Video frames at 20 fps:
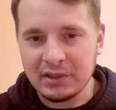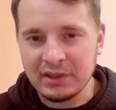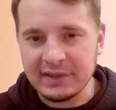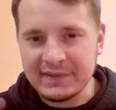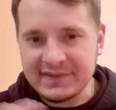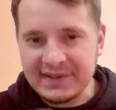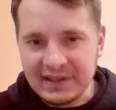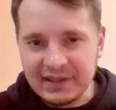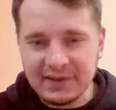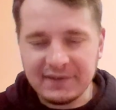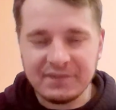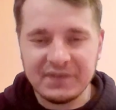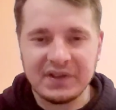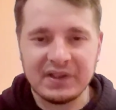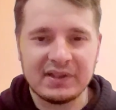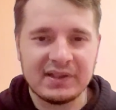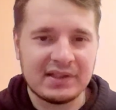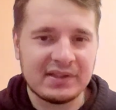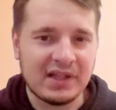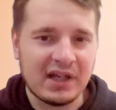The second
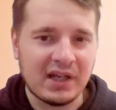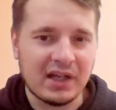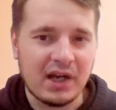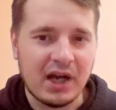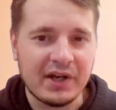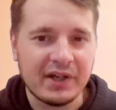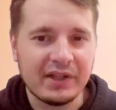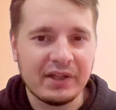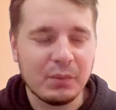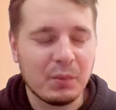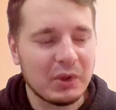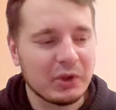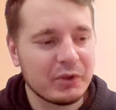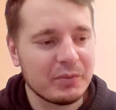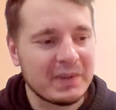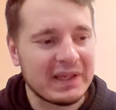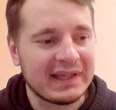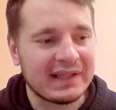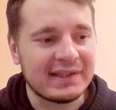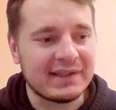thing that I really want
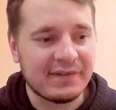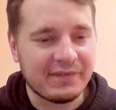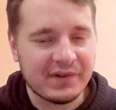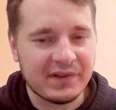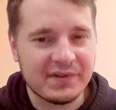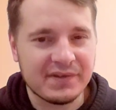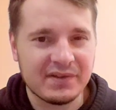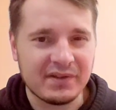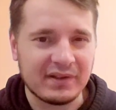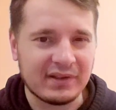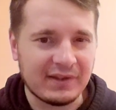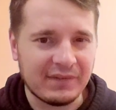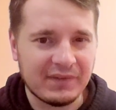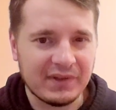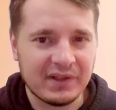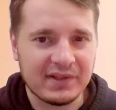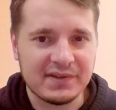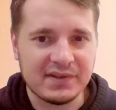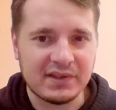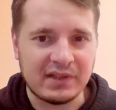to make a difference,
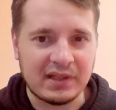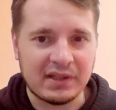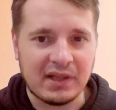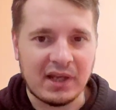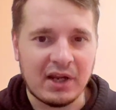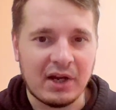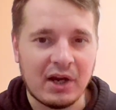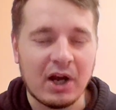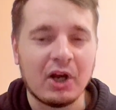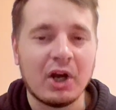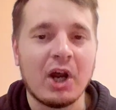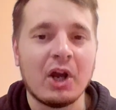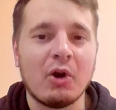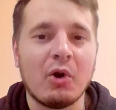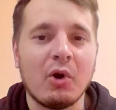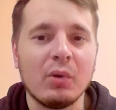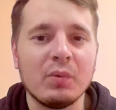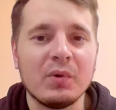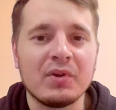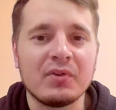significance, and then I
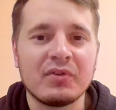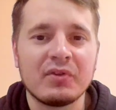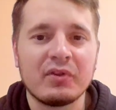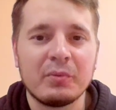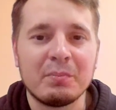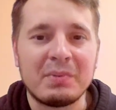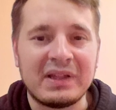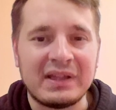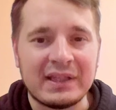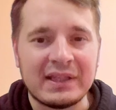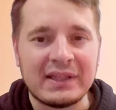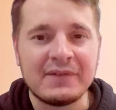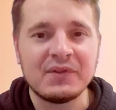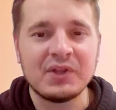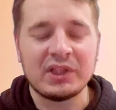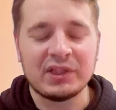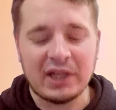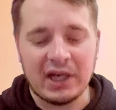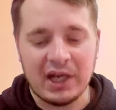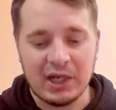always believe
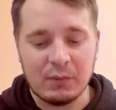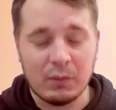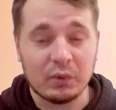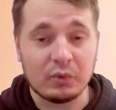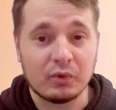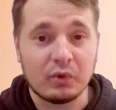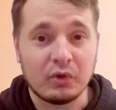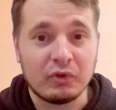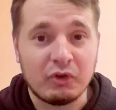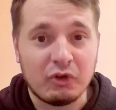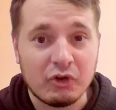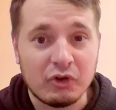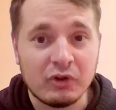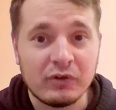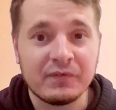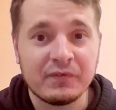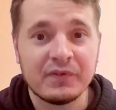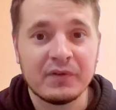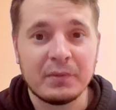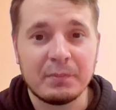that I was
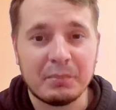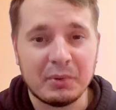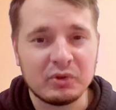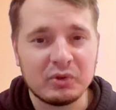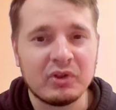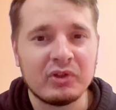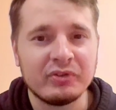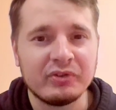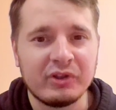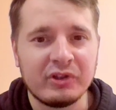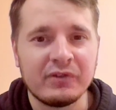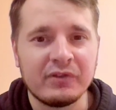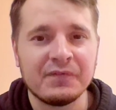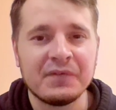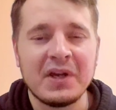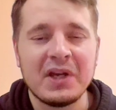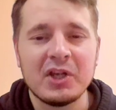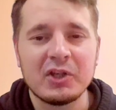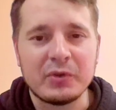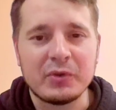put on
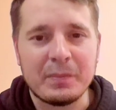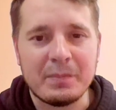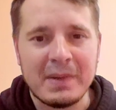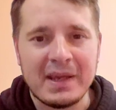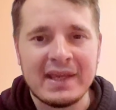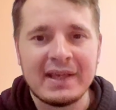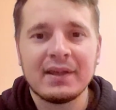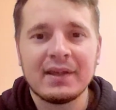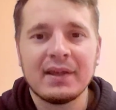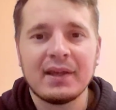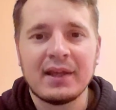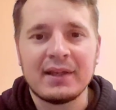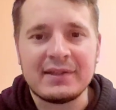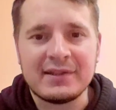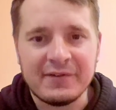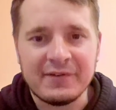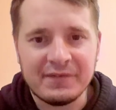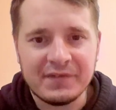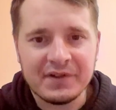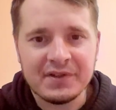earth to make a
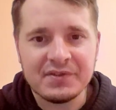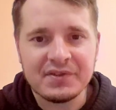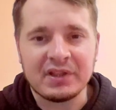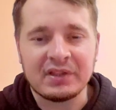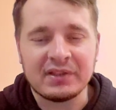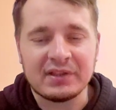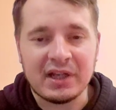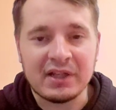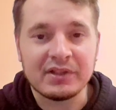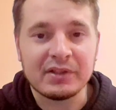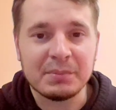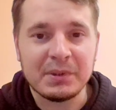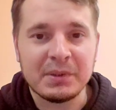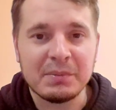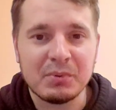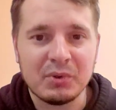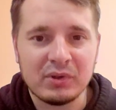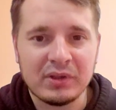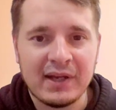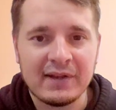difference in other
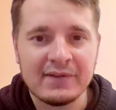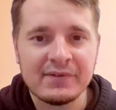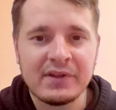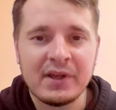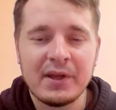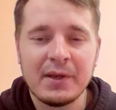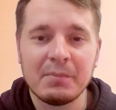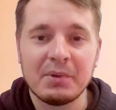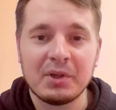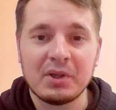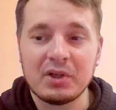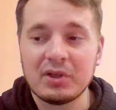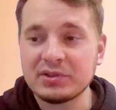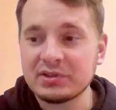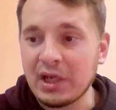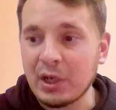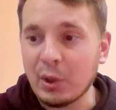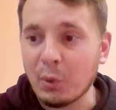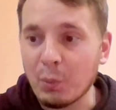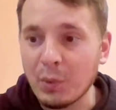people's lives,
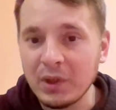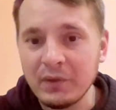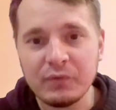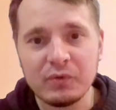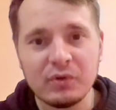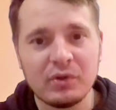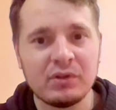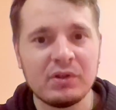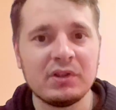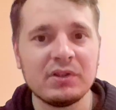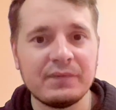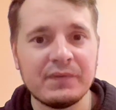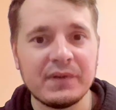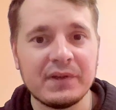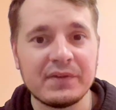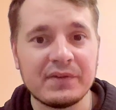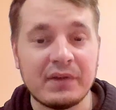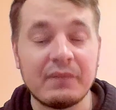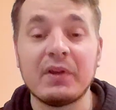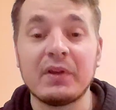because I went through a lot of things.